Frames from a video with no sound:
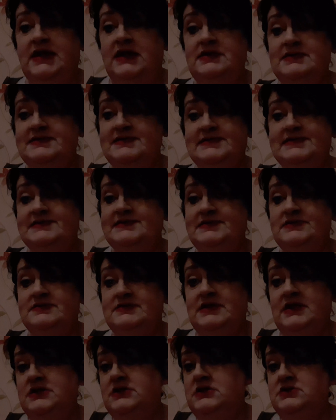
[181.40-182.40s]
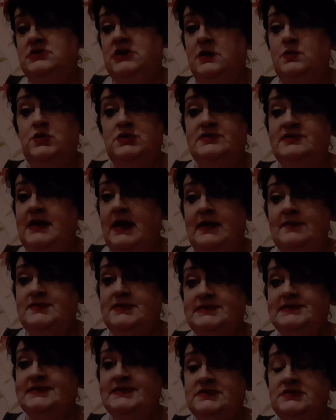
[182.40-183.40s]
get it, then I wouldn't have
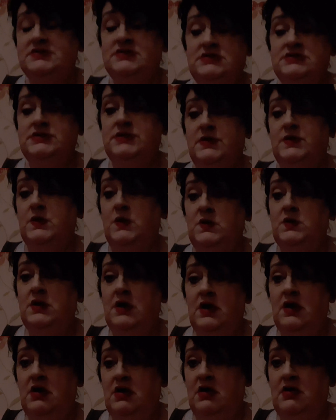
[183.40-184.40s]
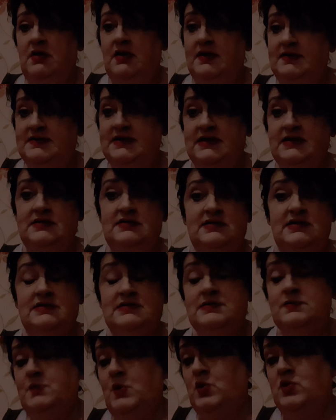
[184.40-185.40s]
it, you know. And then
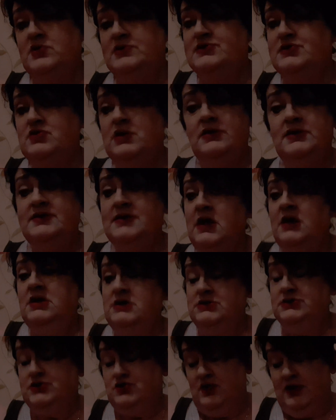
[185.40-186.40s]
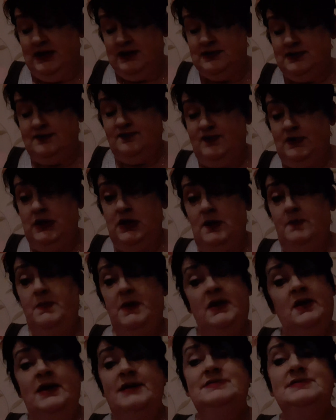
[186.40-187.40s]
it's more stressful.
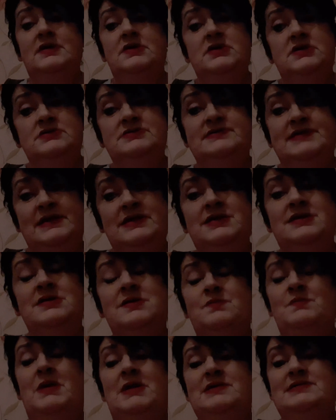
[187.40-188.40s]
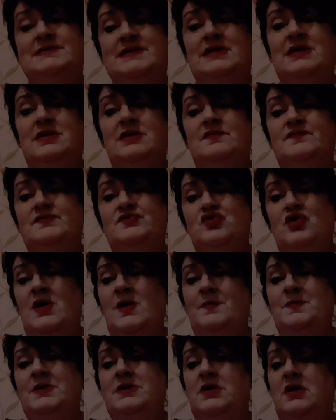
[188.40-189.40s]
But I think myself,
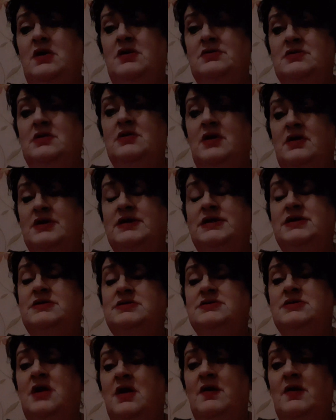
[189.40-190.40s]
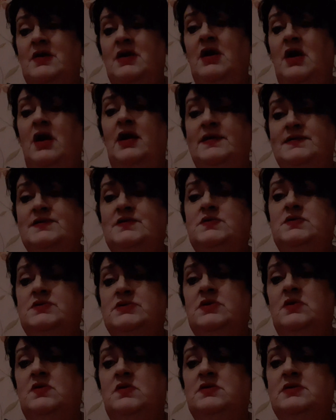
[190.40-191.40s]
shopping online, I don't
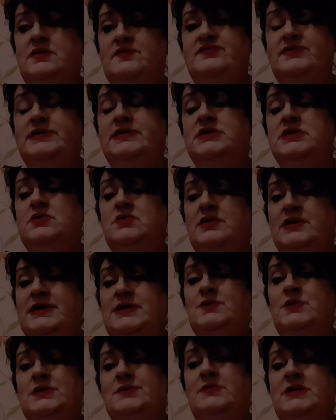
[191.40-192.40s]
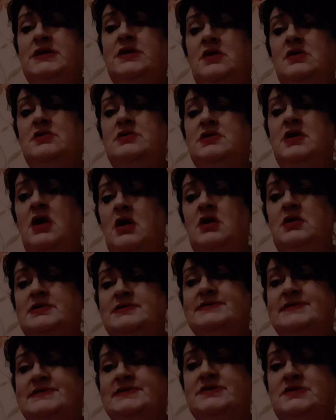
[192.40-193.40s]
know if you agree with me or not,
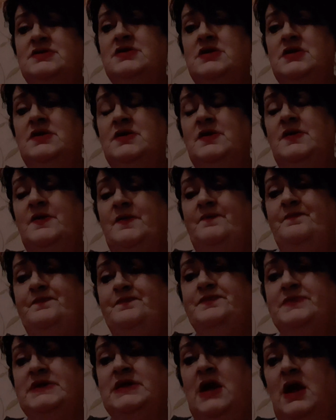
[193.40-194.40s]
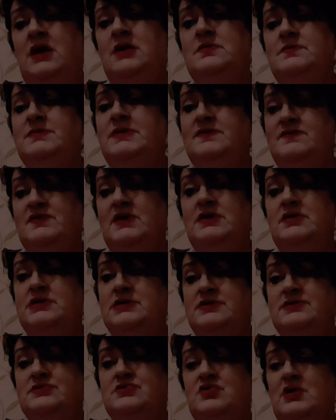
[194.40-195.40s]
can be very
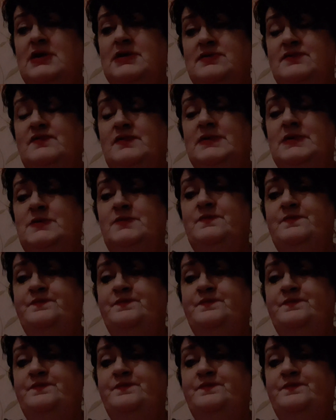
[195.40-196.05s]
stressful.